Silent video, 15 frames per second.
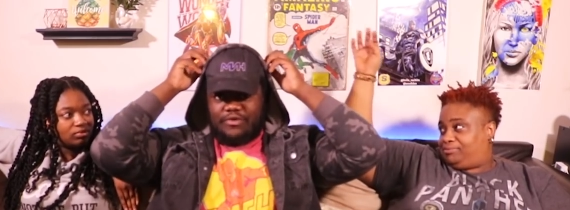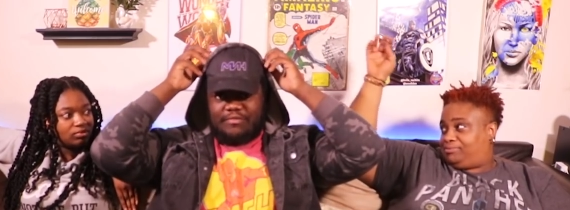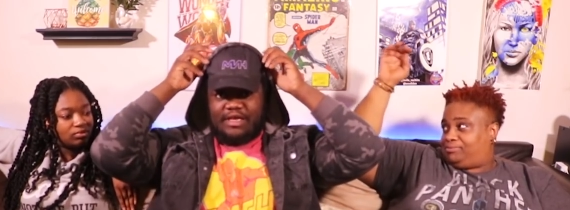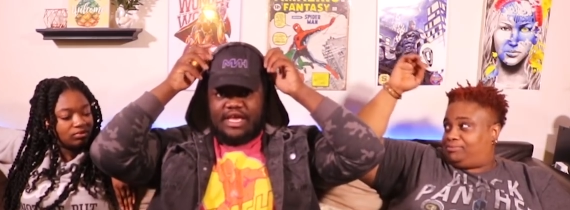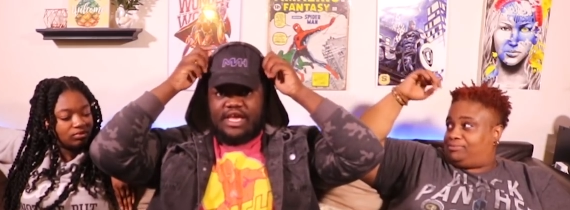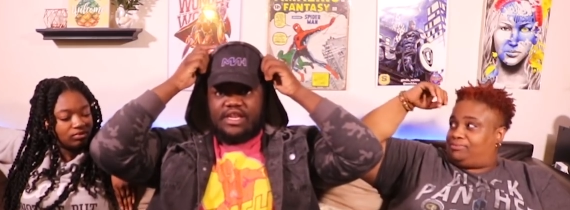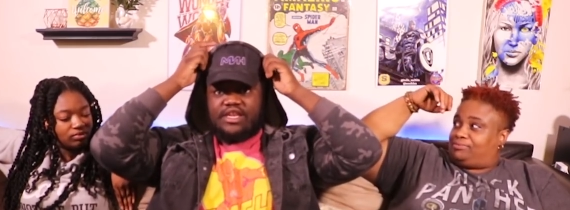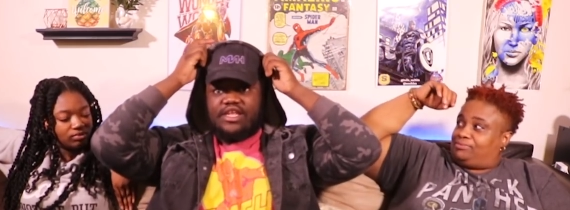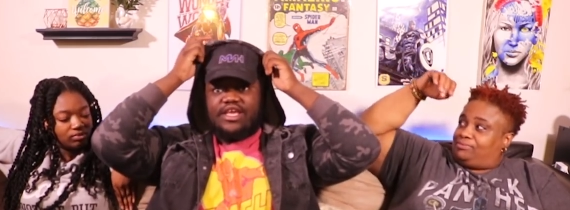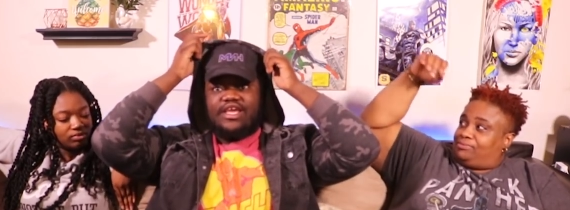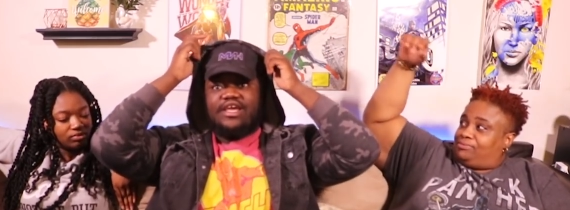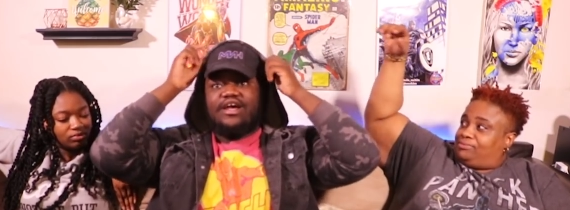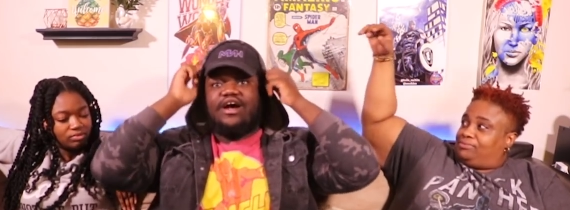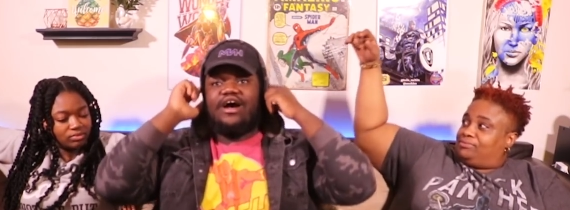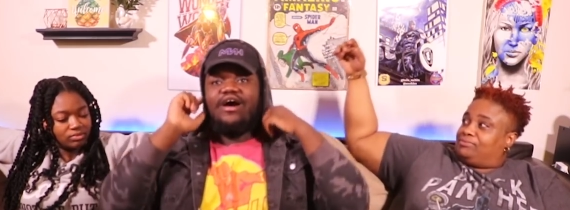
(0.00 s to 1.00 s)
Speaker 1: man.
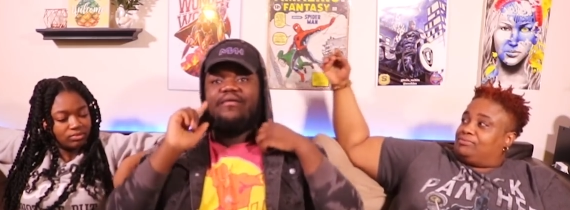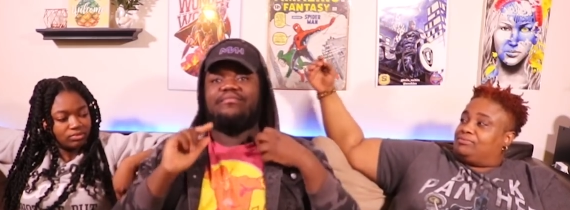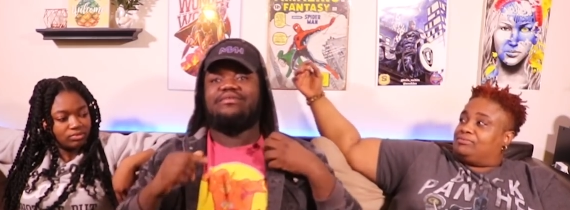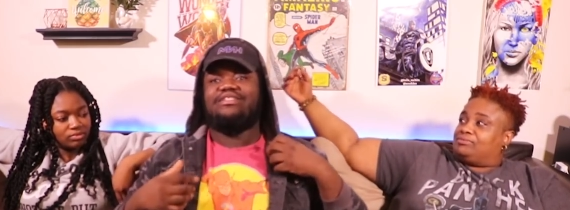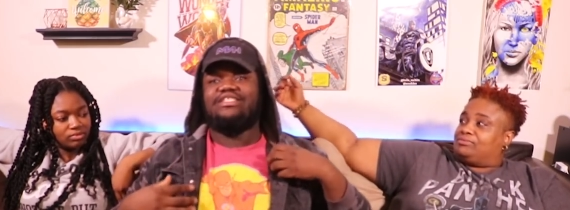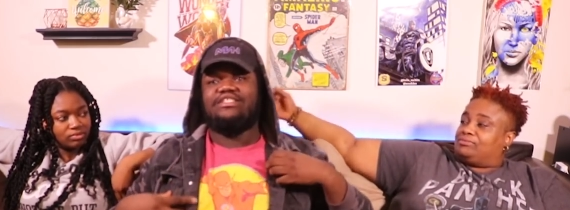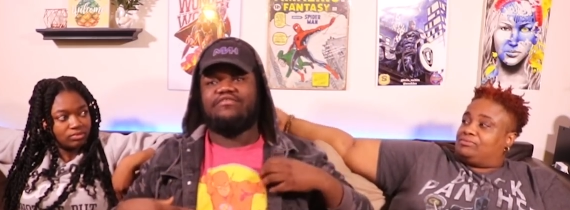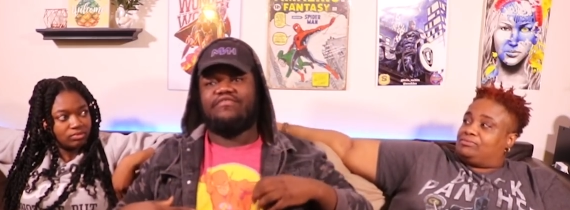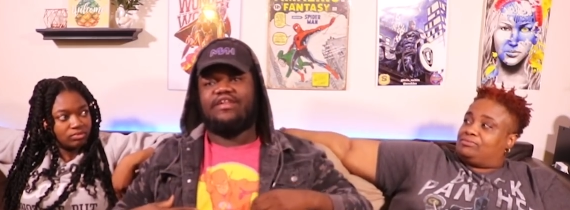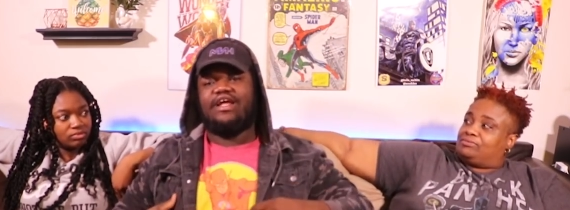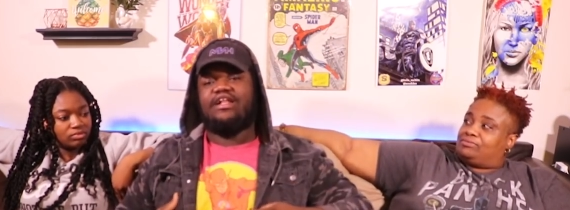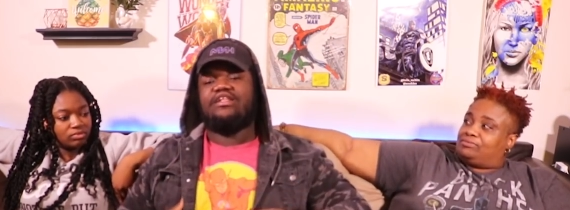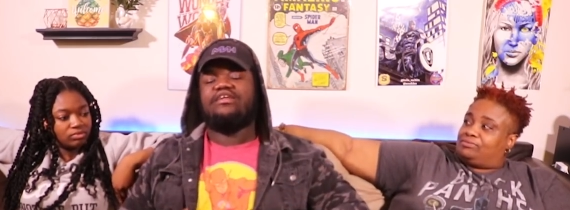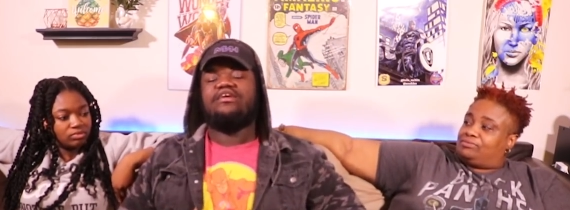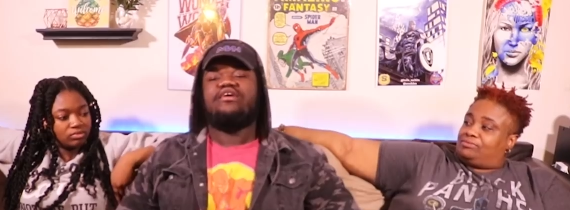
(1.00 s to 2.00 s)
Um, season
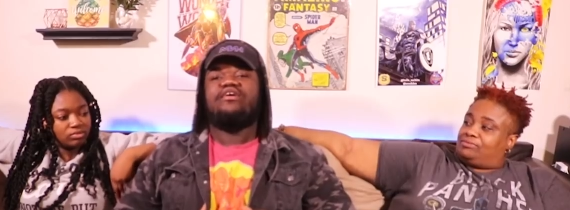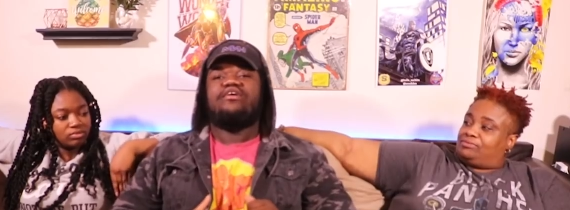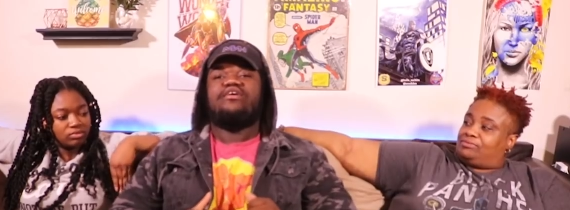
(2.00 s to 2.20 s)
finale.